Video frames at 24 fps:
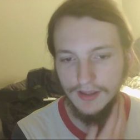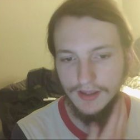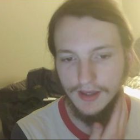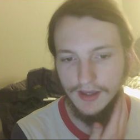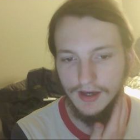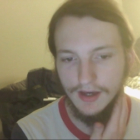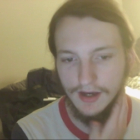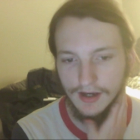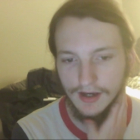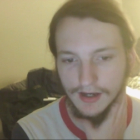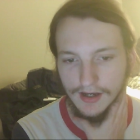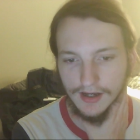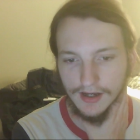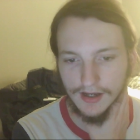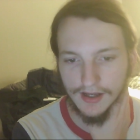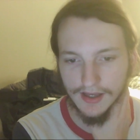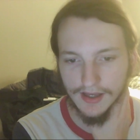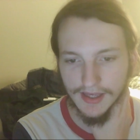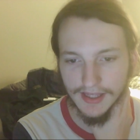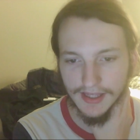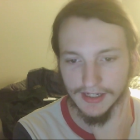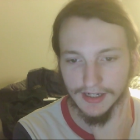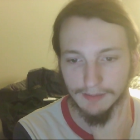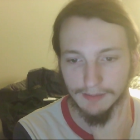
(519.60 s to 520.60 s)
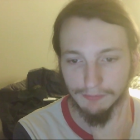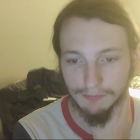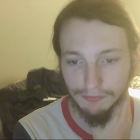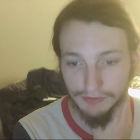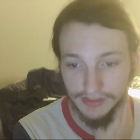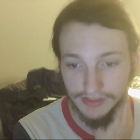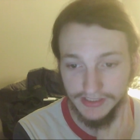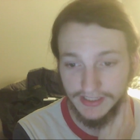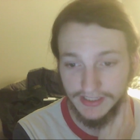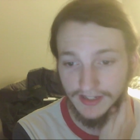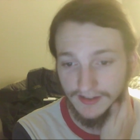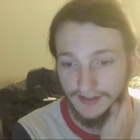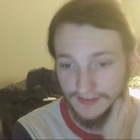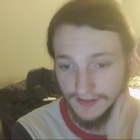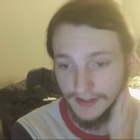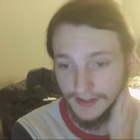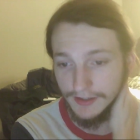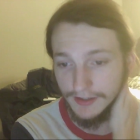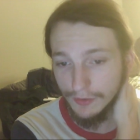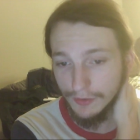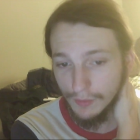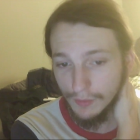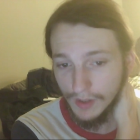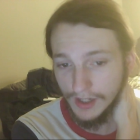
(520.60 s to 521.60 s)
uh, and I'm really
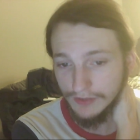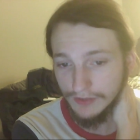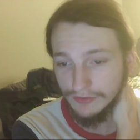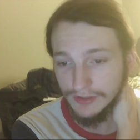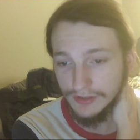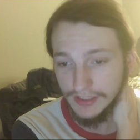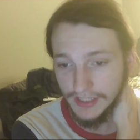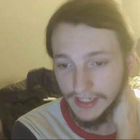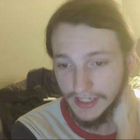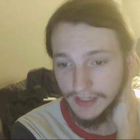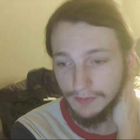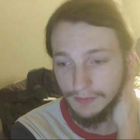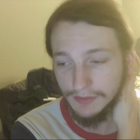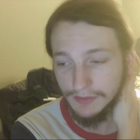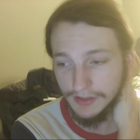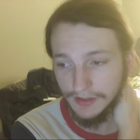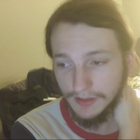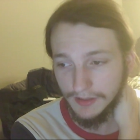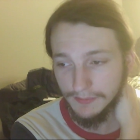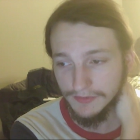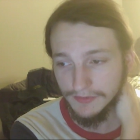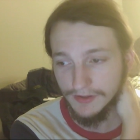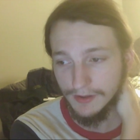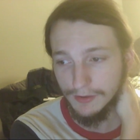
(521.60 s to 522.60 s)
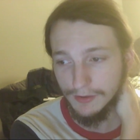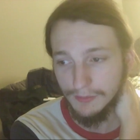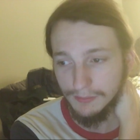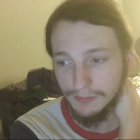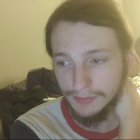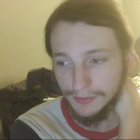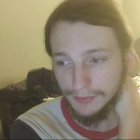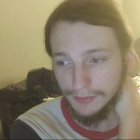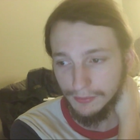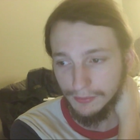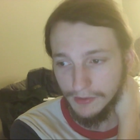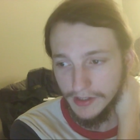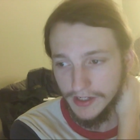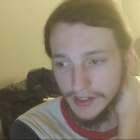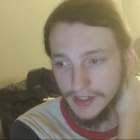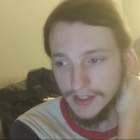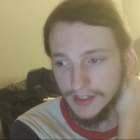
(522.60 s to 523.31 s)
excited to watch it again when it comes out on Blu-ray.